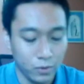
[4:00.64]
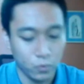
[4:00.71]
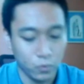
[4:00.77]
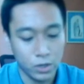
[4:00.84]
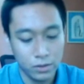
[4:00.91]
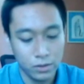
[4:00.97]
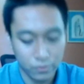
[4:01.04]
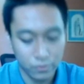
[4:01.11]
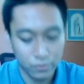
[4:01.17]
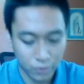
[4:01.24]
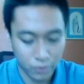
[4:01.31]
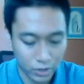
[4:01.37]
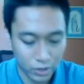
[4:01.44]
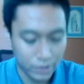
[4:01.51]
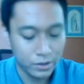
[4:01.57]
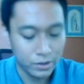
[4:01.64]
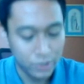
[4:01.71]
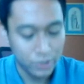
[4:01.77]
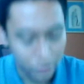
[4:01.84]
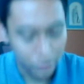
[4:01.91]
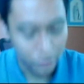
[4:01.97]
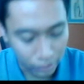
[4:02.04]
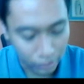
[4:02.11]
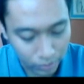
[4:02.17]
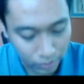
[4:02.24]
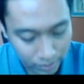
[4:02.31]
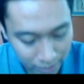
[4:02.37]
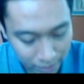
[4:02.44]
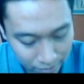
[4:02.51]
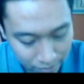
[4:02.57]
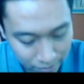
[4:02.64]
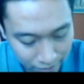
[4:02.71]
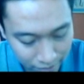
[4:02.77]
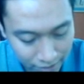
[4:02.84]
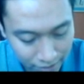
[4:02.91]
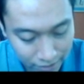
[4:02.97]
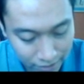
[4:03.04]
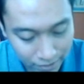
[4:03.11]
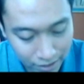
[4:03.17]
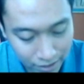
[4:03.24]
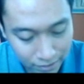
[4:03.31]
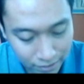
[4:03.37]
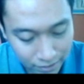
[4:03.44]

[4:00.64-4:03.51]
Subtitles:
So we'll be dividing that into